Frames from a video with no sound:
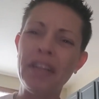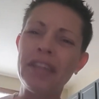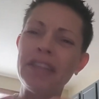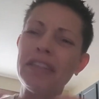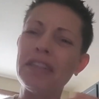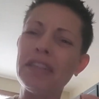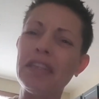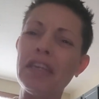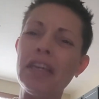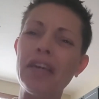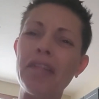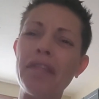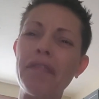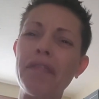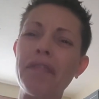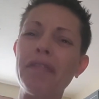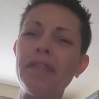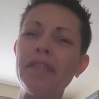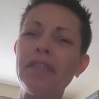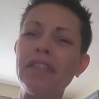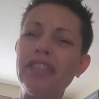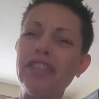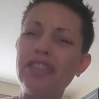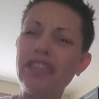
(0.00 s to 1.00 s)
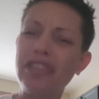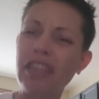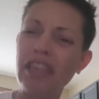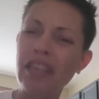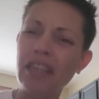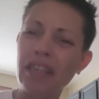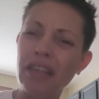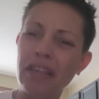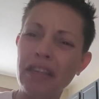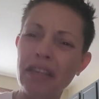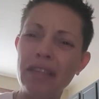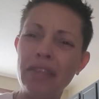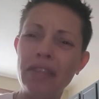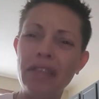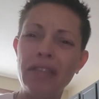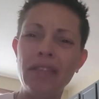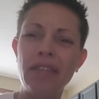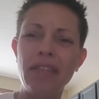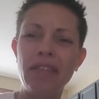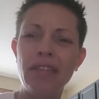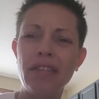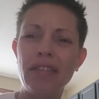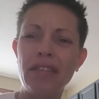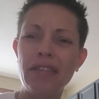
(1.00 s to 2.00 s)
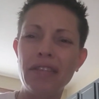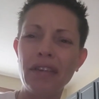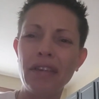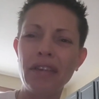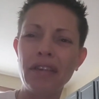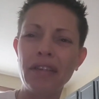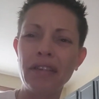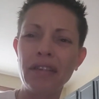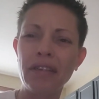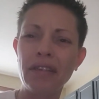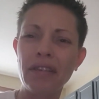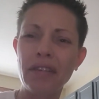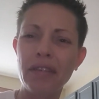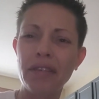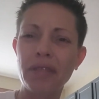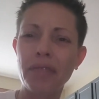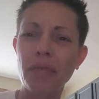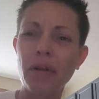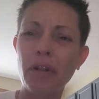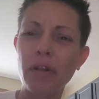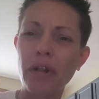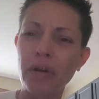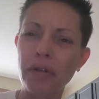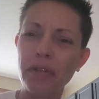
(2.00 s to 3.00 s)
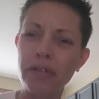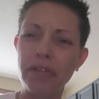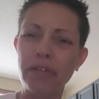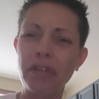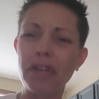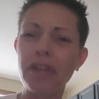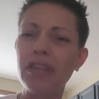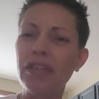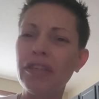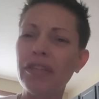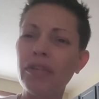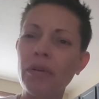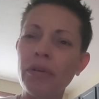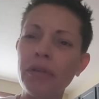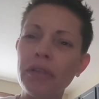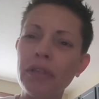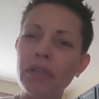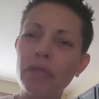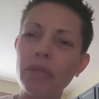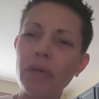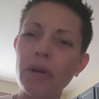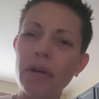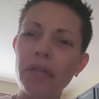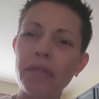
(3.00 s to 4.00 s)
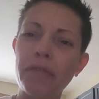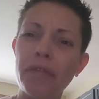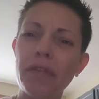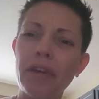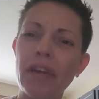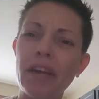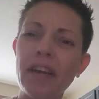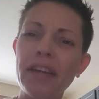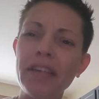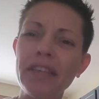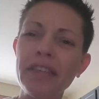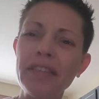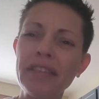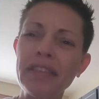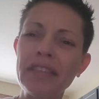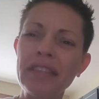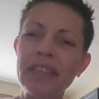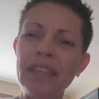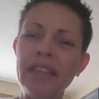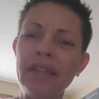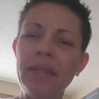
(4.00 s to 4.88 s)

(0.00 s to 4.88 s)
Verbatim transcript: and give Sheky's son some closure. He's only 12, you guys.